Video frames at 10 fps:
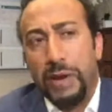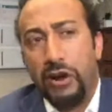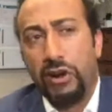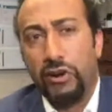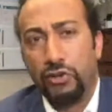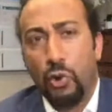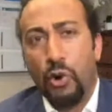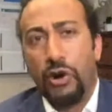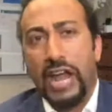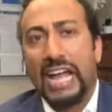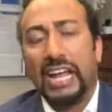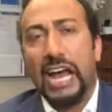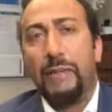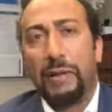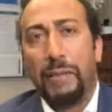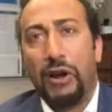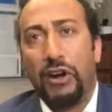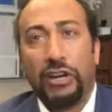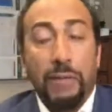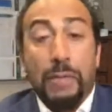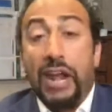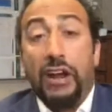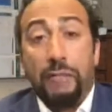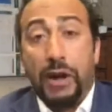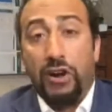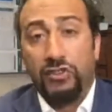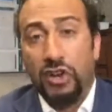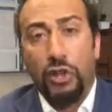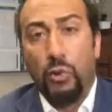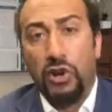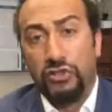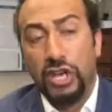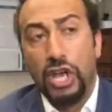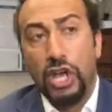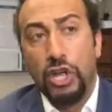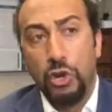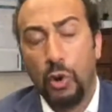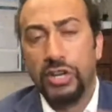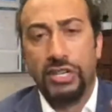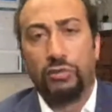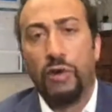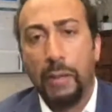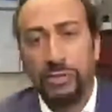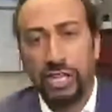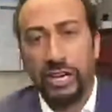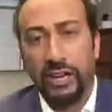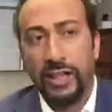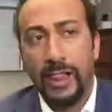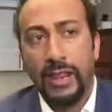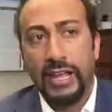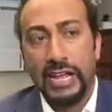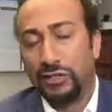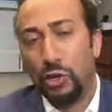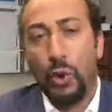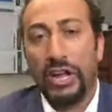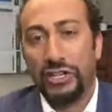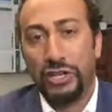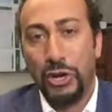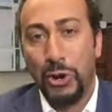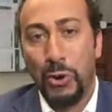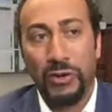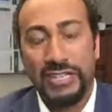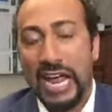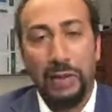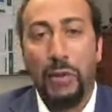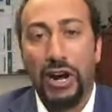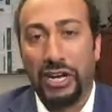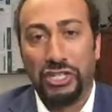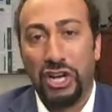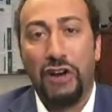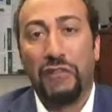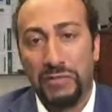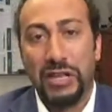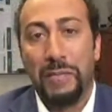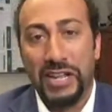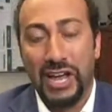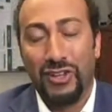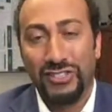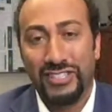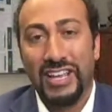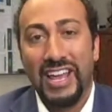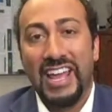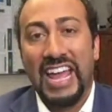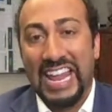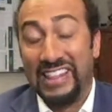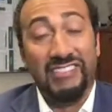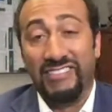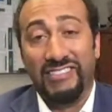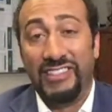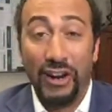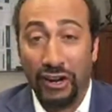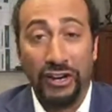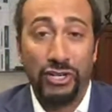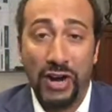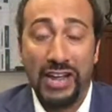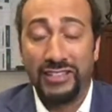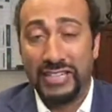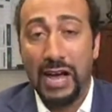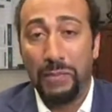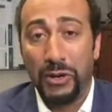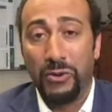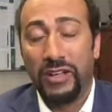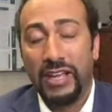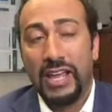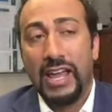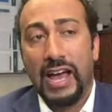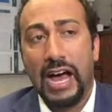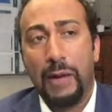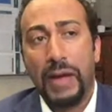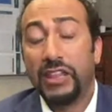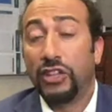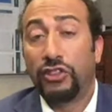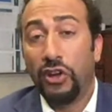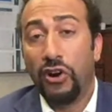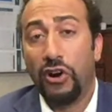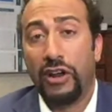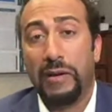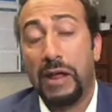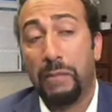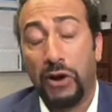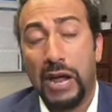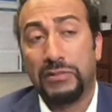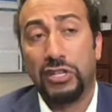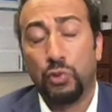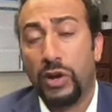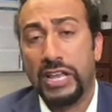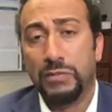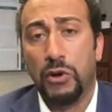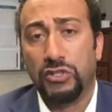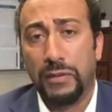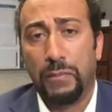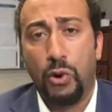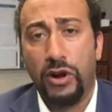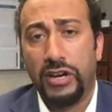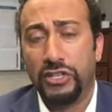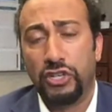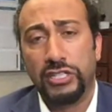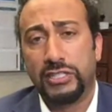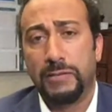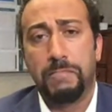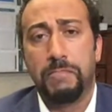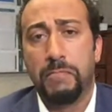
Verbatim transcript: barriers or economic barrier, competitive barriers. In other words, your disruption is going to take market share from somebody else, and they're going to try and stop you. Um, and the third, and, and perhaps this one is most important, is just